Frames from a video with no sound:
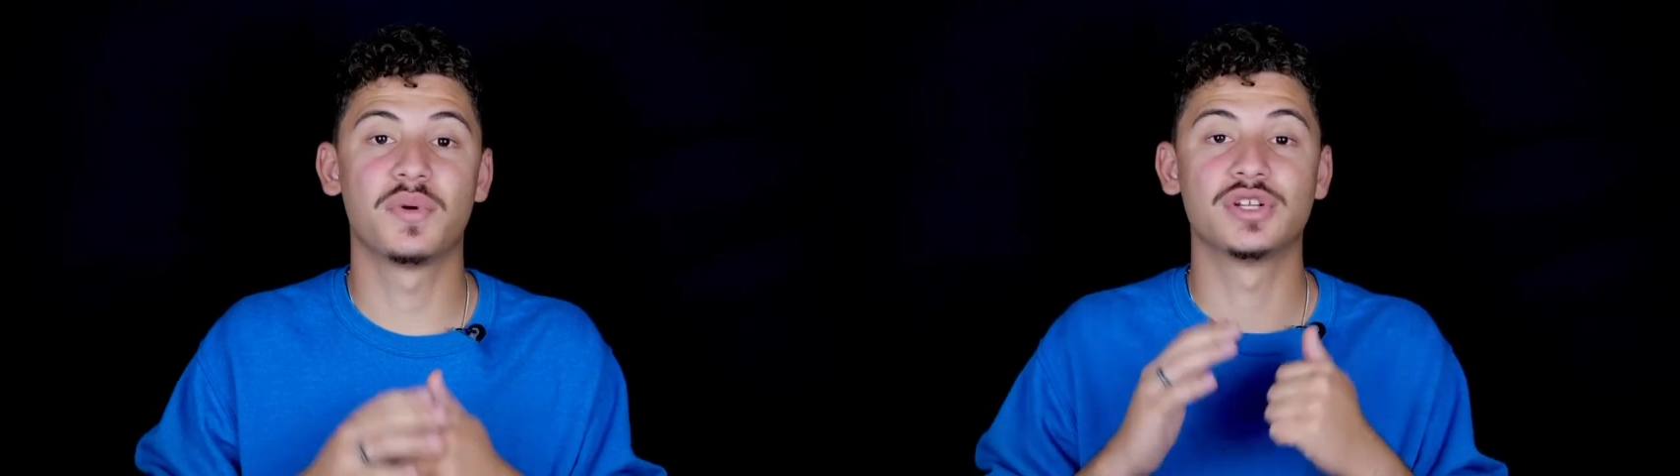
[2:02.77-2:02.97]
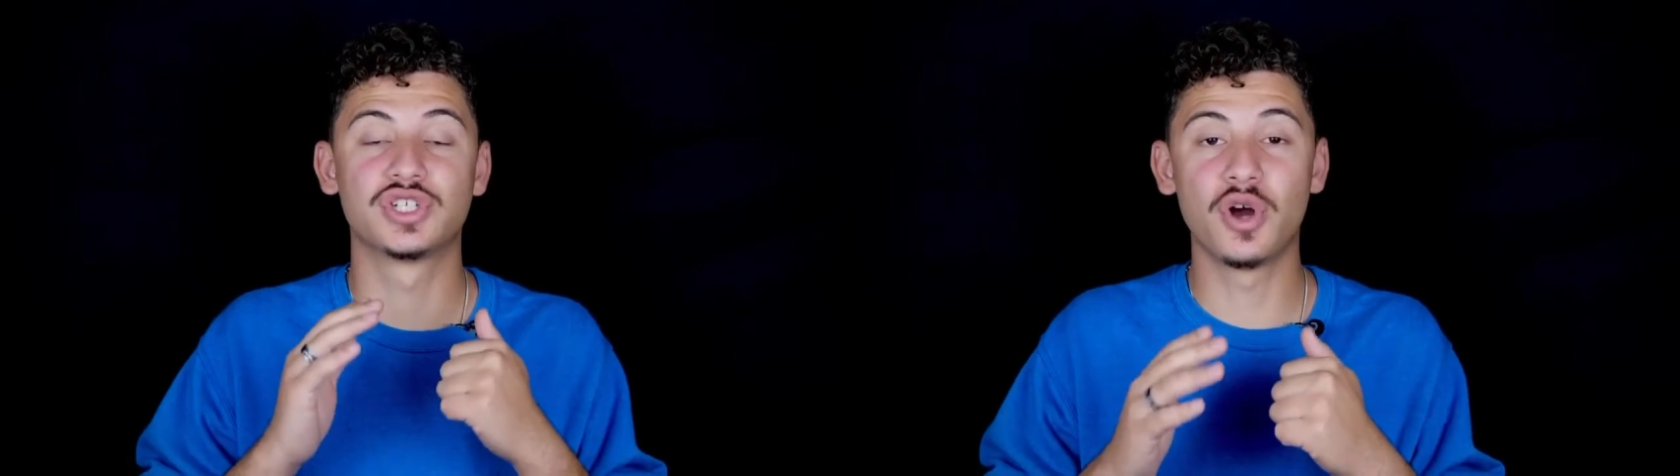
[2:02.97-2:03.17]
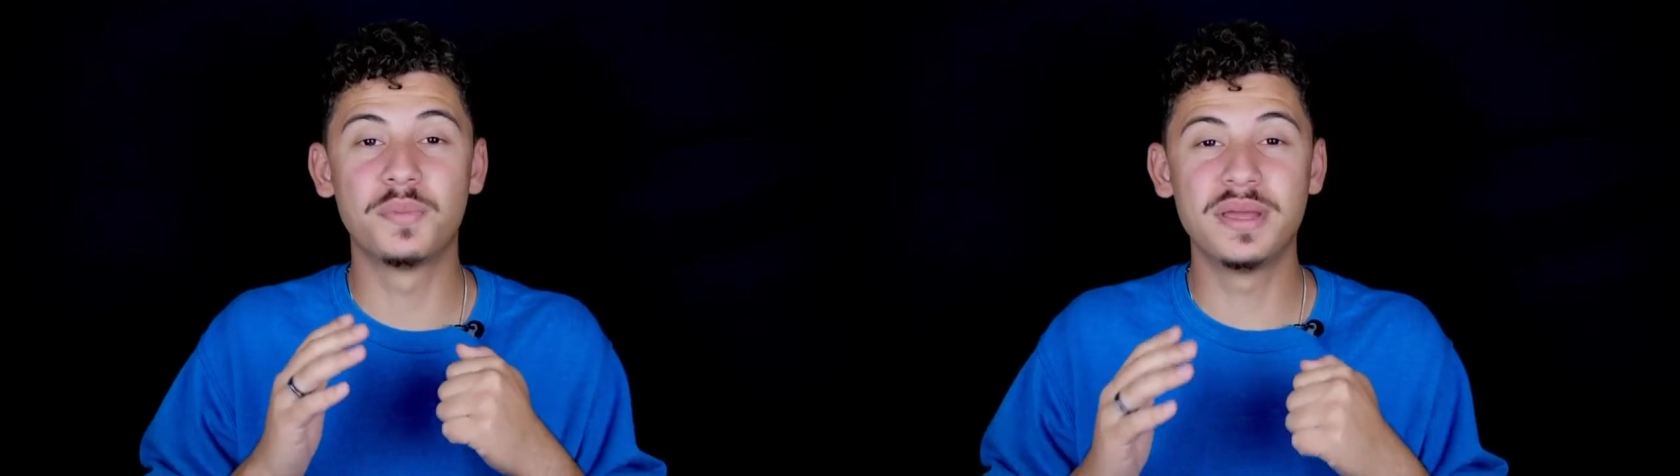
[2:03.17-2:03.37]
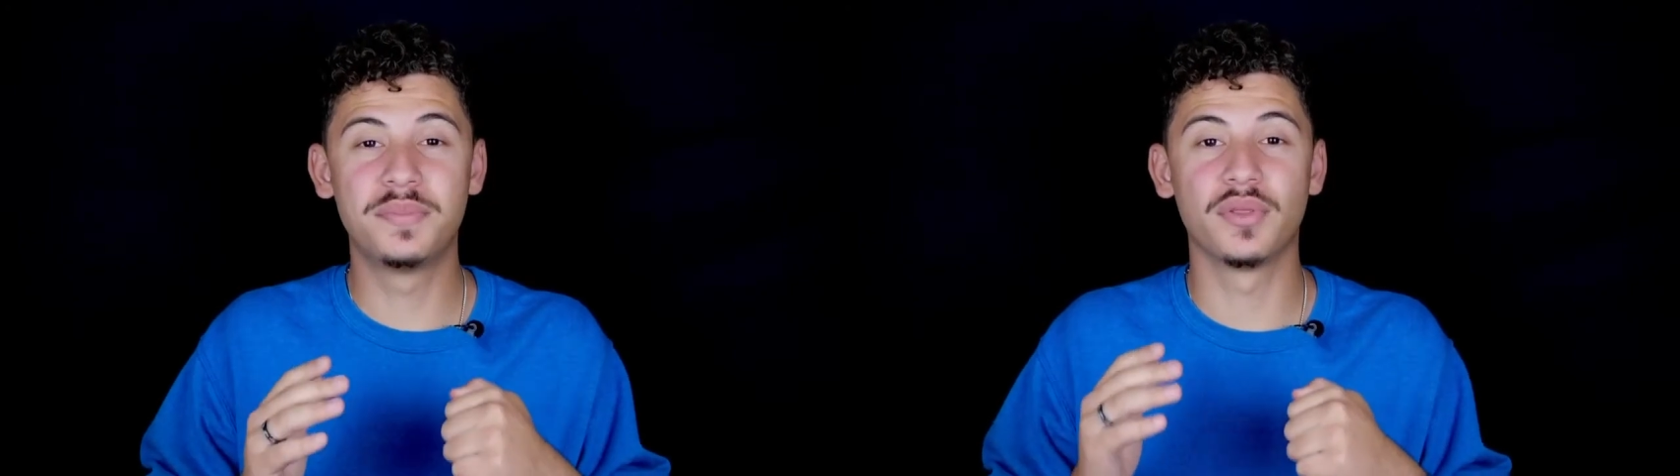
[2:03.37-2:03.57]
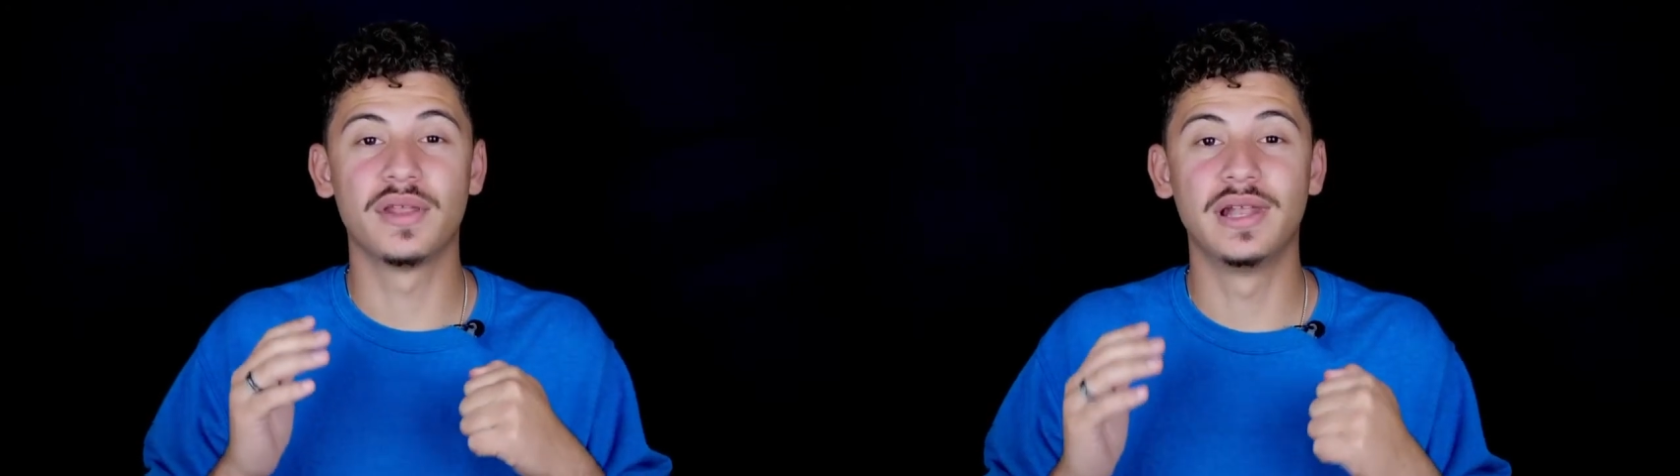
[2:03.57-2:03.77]
and show
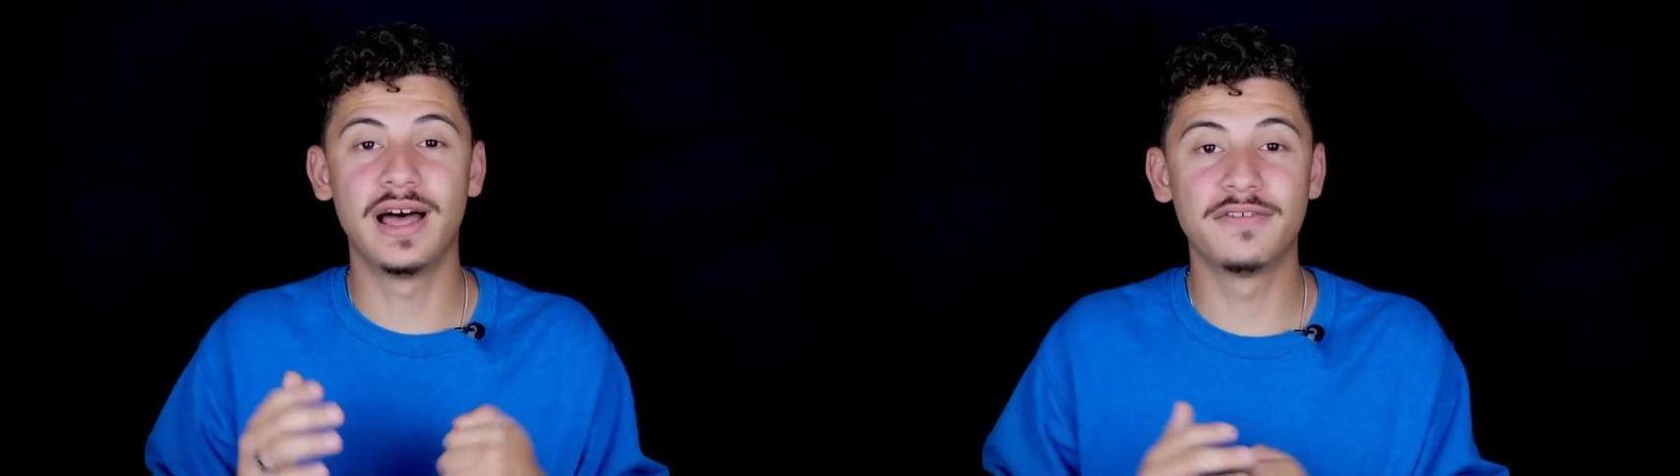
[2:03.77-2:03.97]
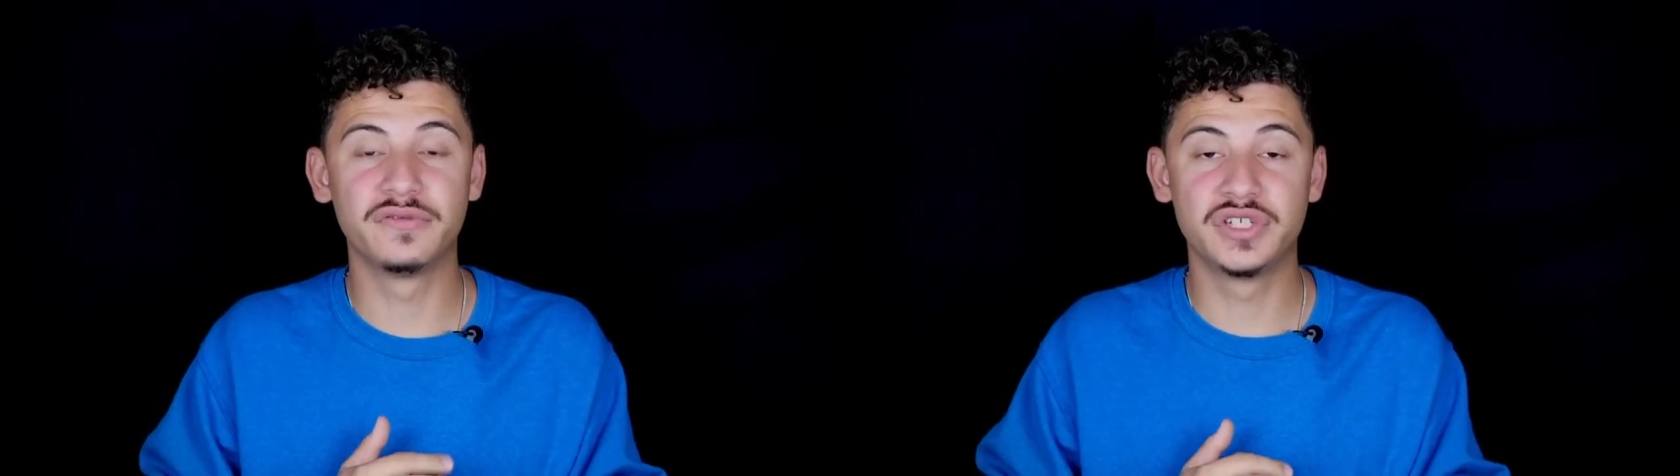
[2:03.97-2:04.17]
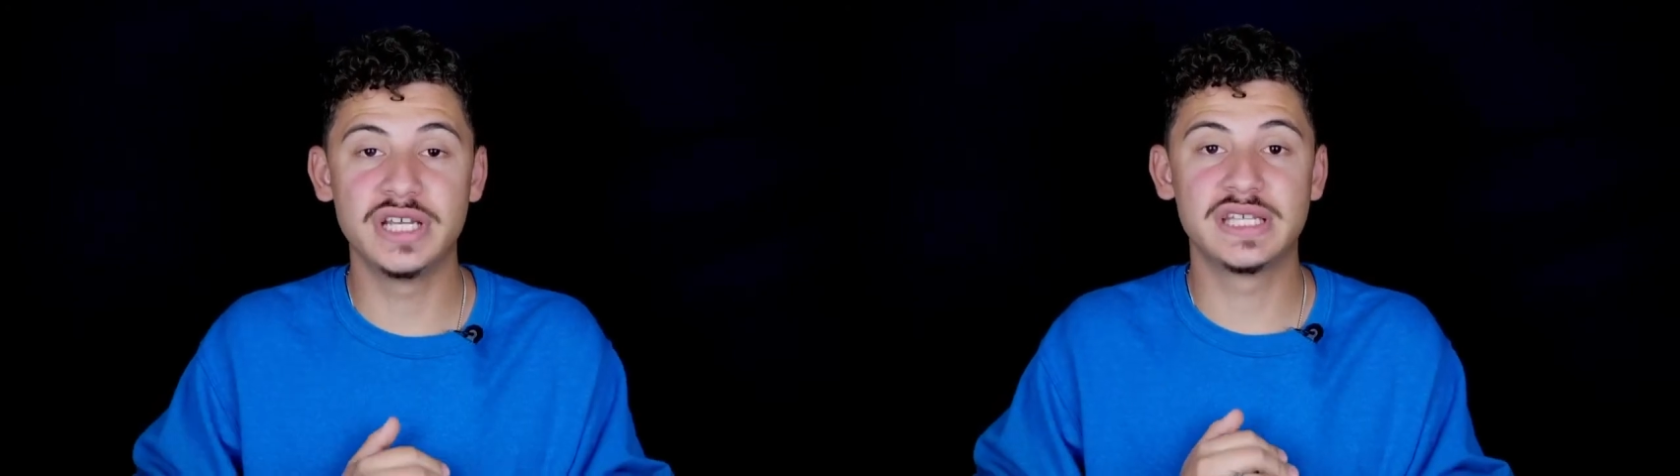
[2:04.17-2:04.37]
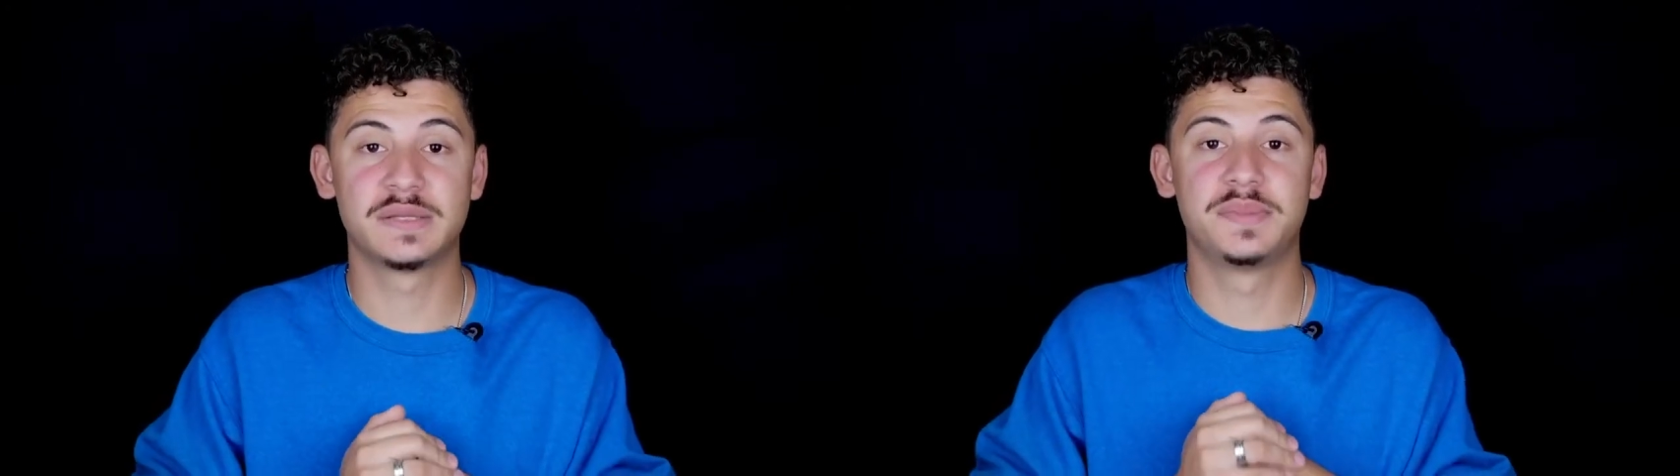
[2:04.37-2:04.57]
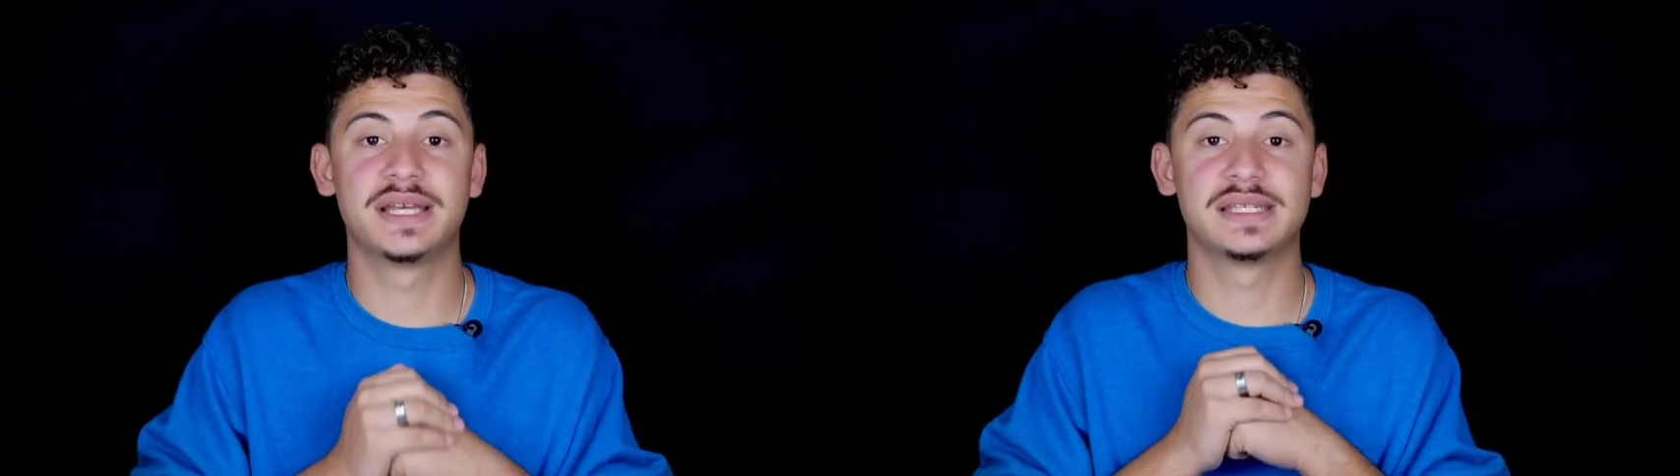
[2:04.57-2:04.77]
people the love of Jesus
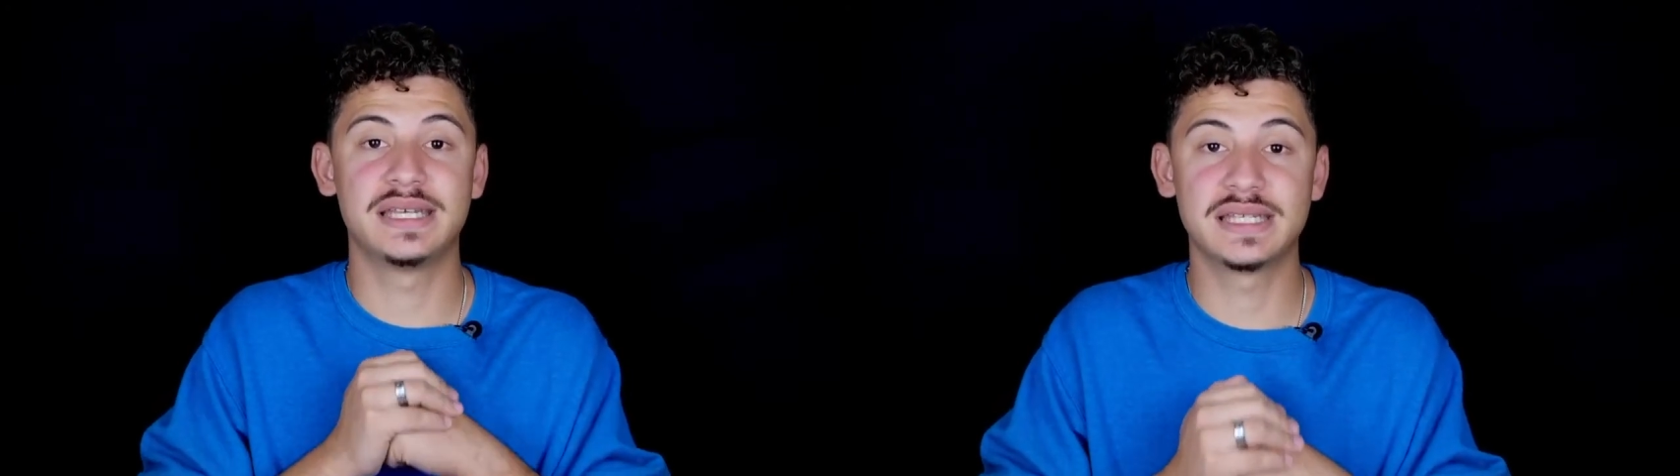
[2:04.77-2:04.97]
because he